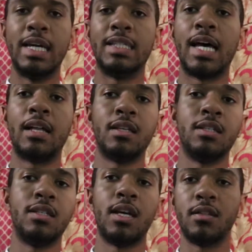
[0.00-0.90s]

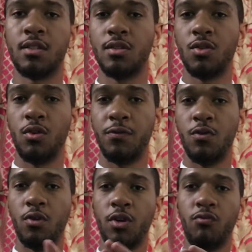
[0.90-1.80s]
Italian Zest. So if
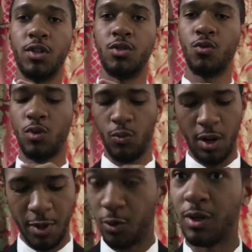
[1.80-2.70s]
you know the original one,
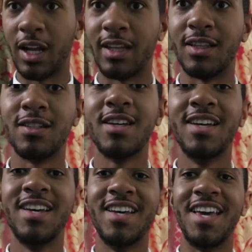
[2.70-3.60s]
why am I holding it like
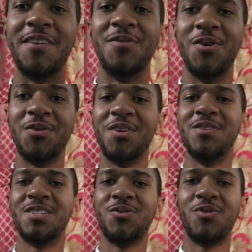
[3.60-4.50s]
this? If you know the
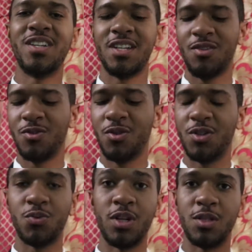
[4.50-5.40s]
original one, then you'll know
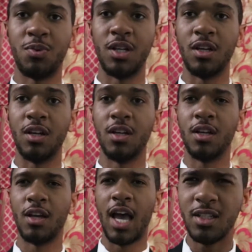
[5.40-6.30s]
this one is pretty good.
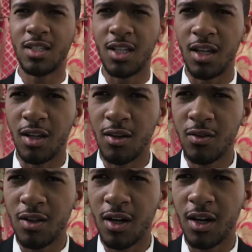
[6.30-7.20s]
It's a
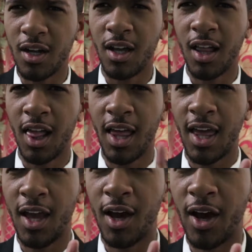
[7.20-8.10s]
little dark.
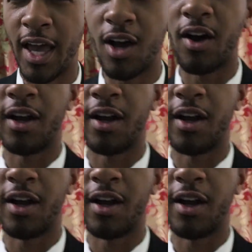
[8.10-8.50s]
Hang